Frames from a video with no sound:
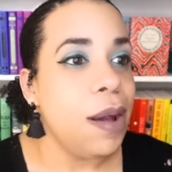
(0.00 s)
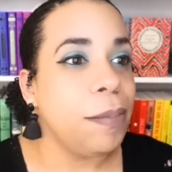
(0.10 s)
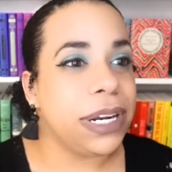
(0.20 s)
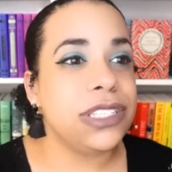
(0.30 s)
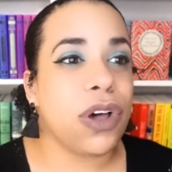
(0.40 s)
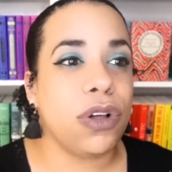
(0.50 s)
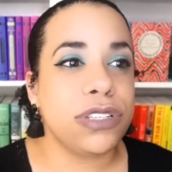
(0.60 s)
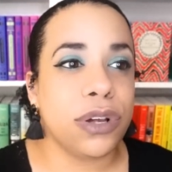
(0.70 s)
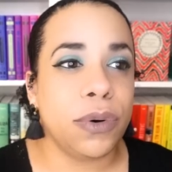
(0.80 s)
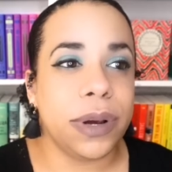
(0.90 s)
but it's
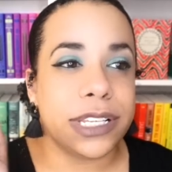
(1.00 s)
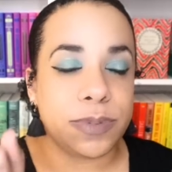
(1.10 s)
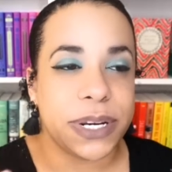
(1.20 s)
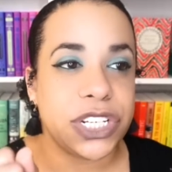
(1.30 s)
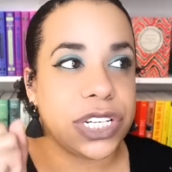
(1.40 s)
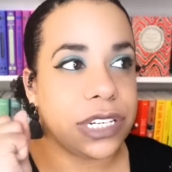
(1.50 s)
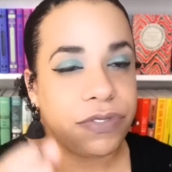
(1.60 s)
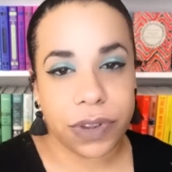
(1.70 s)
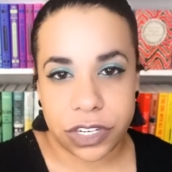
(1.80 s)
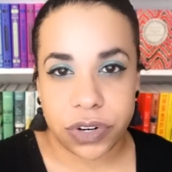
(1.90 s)
also especially
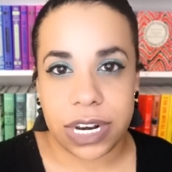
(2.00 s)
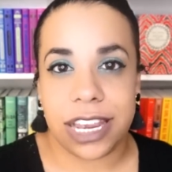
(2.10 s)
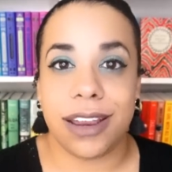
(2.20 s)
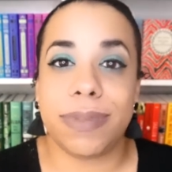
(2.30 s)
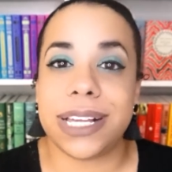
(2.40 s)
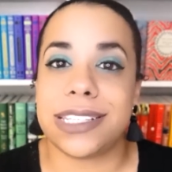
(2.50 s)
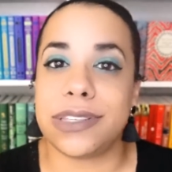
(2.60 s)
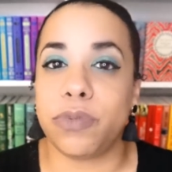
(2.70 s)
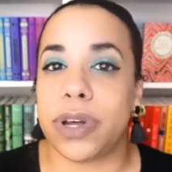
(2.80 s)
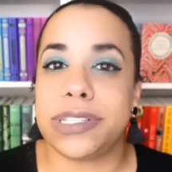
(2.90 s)
frustrating here because
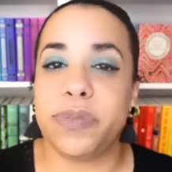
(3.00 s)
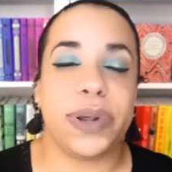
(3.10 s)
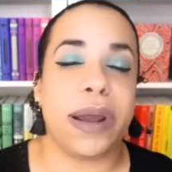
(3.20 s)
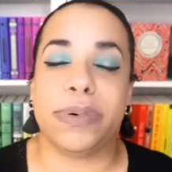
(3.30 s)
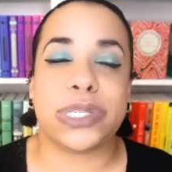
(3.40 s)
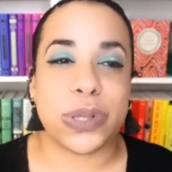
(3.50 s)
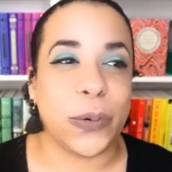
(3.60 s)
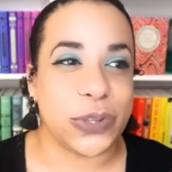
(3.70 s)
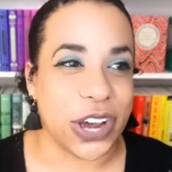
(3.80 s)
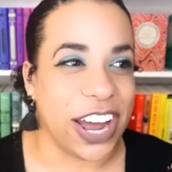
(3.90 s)
it wasn't what I was
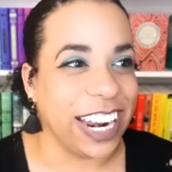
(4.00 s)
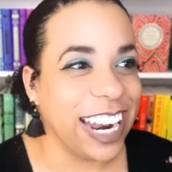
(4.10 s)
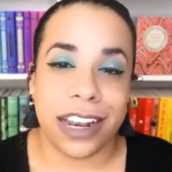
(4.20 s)
sold on.